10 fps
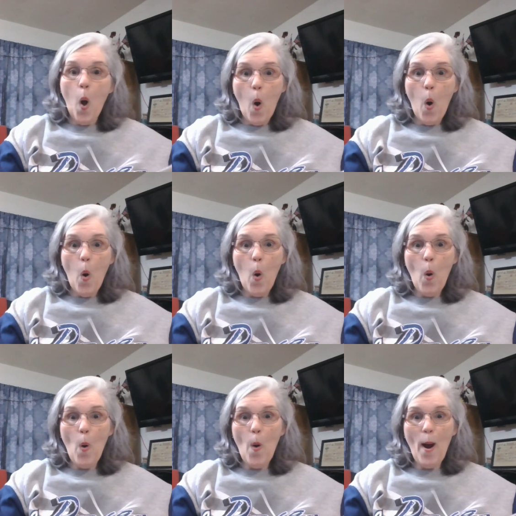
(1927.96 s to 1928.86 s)

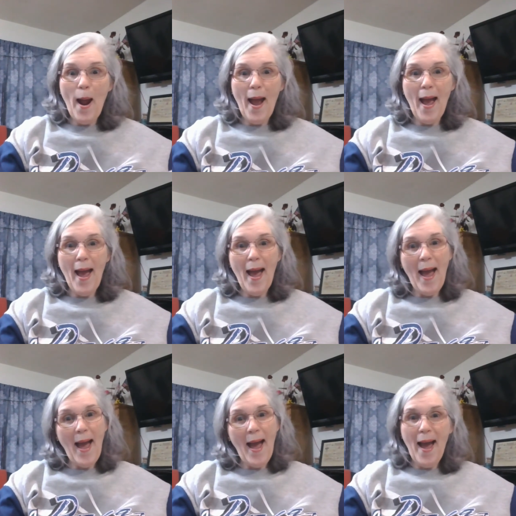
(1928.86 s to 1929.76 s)
Nothing is said.